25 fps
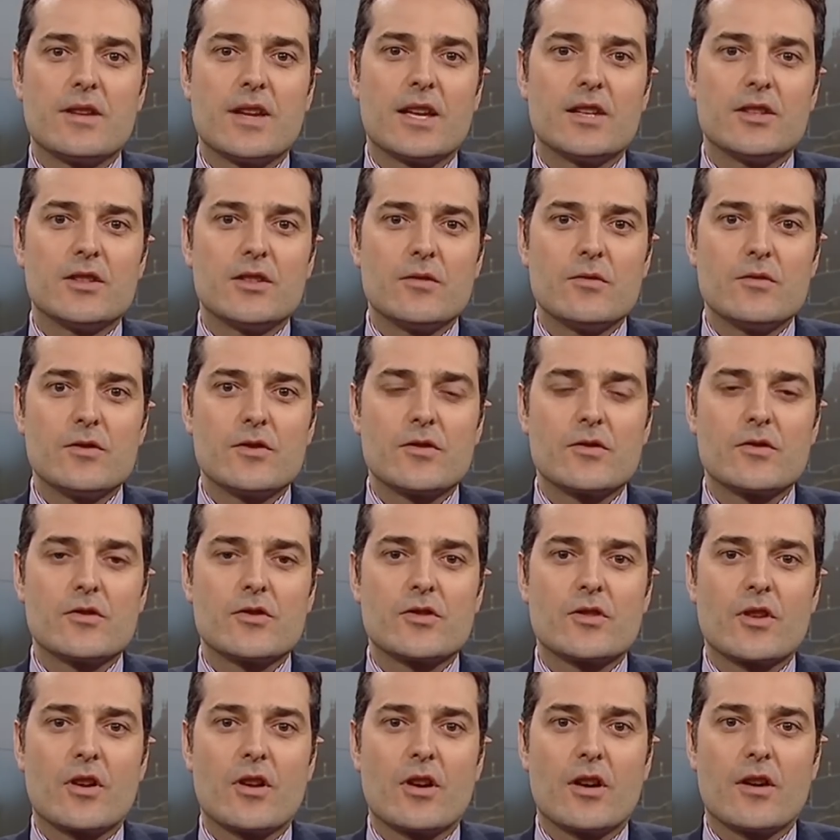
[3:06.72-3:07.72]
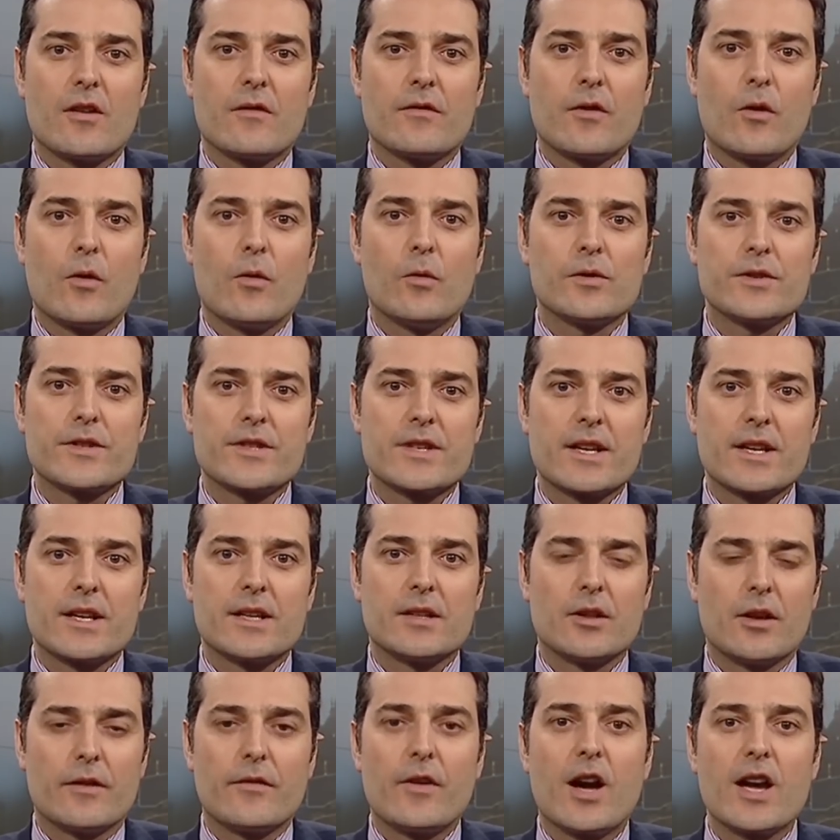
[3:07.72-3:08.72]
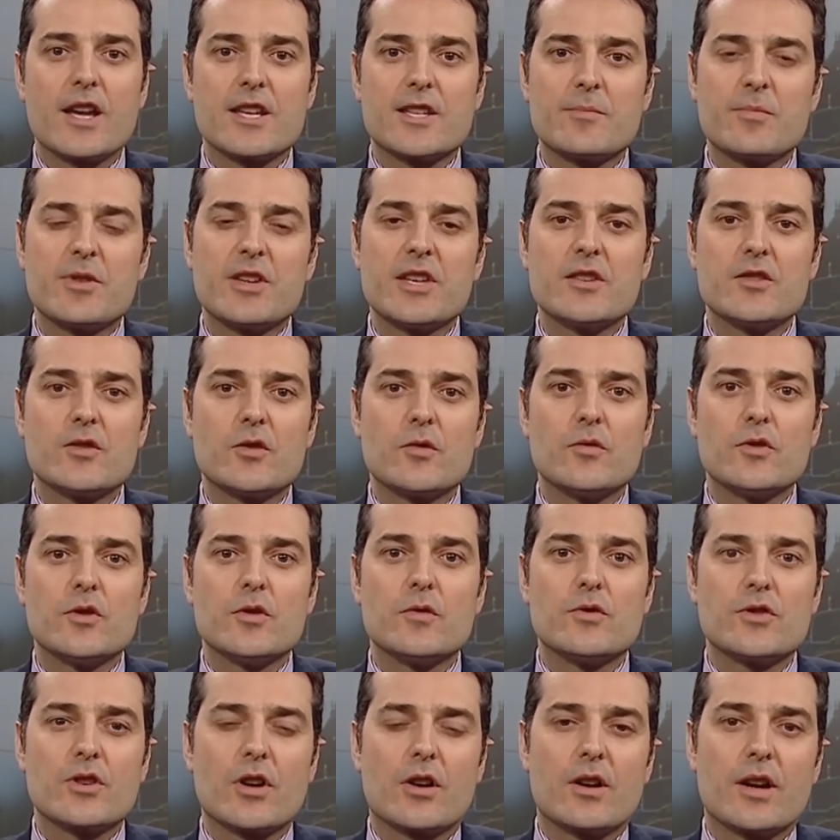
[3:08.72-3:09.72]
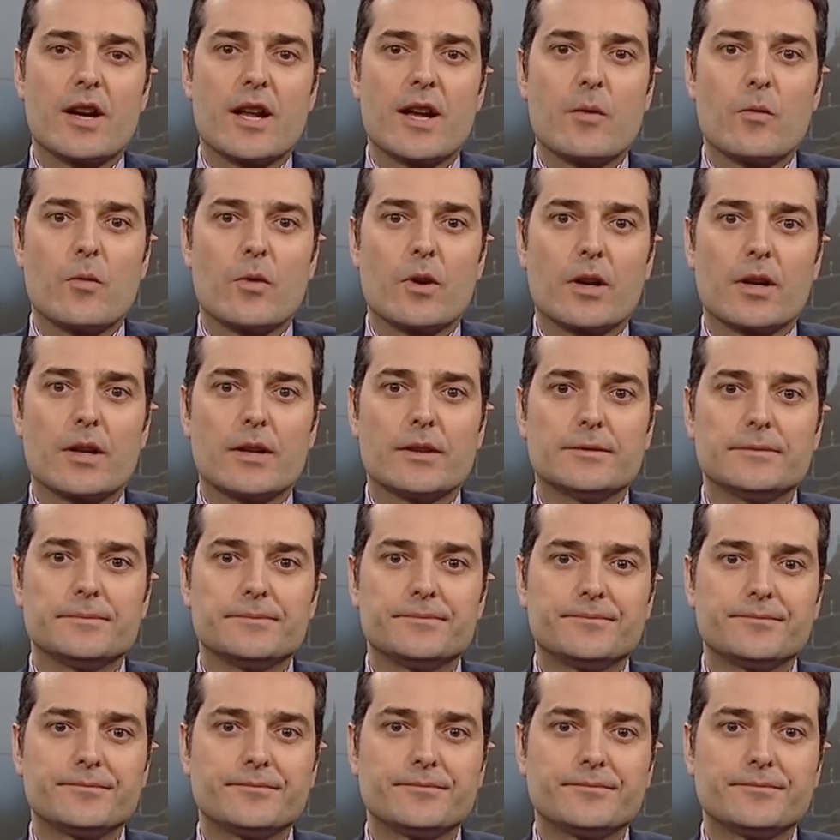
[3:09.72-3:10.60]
to the end users of ISPs who use our network.